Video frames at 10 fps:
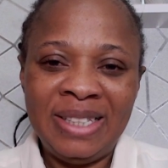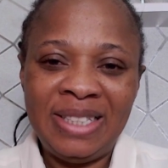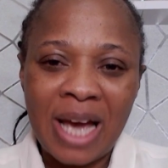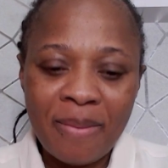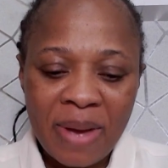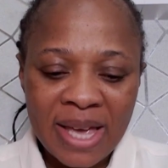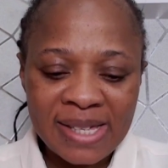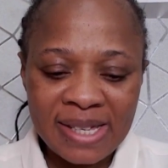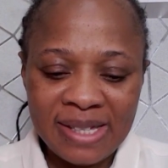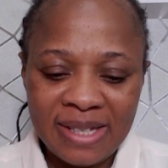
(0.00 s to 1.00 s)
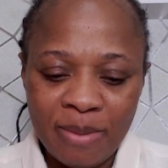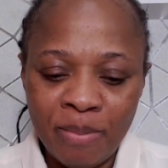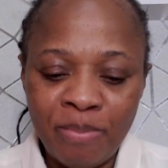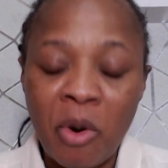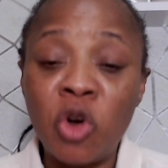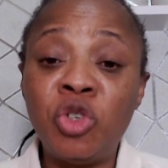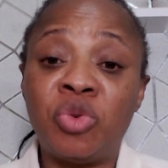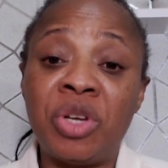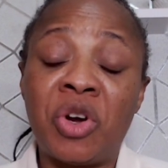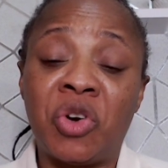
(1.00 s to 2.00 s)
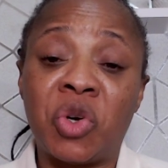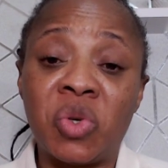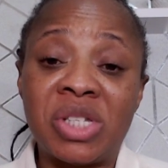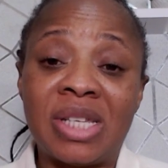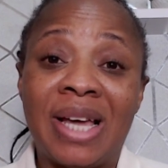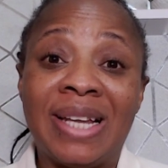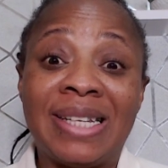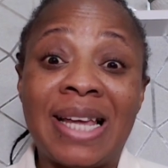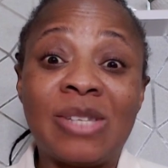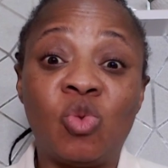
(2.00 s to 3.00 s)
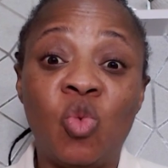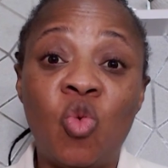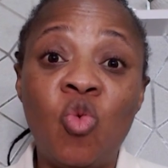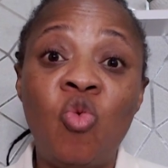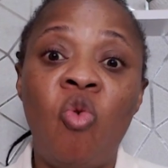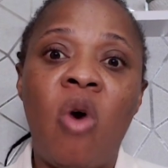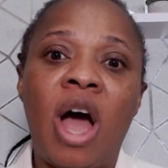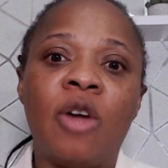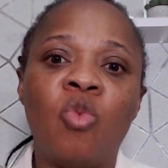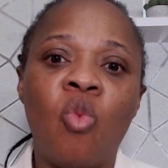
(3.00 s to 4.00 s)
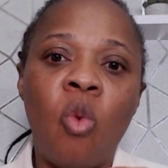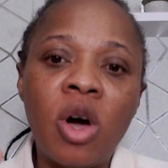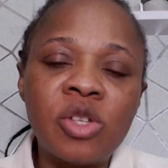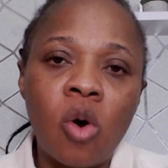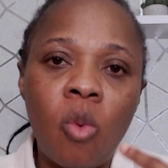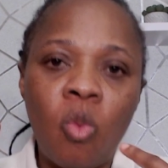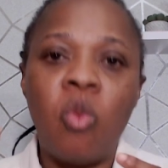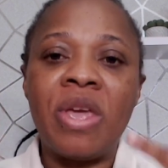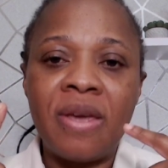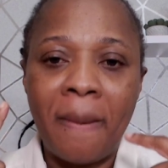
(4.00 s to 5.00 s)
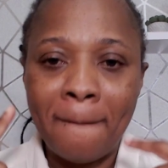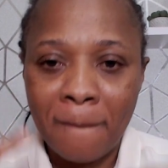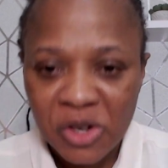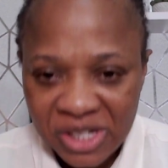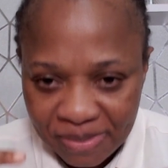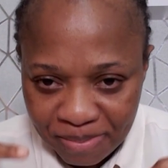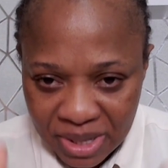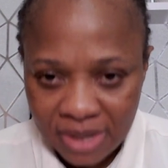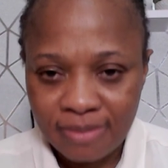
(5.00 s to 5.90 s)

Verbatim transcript: Jabez is a boundary crosser, and that's who and what we must be.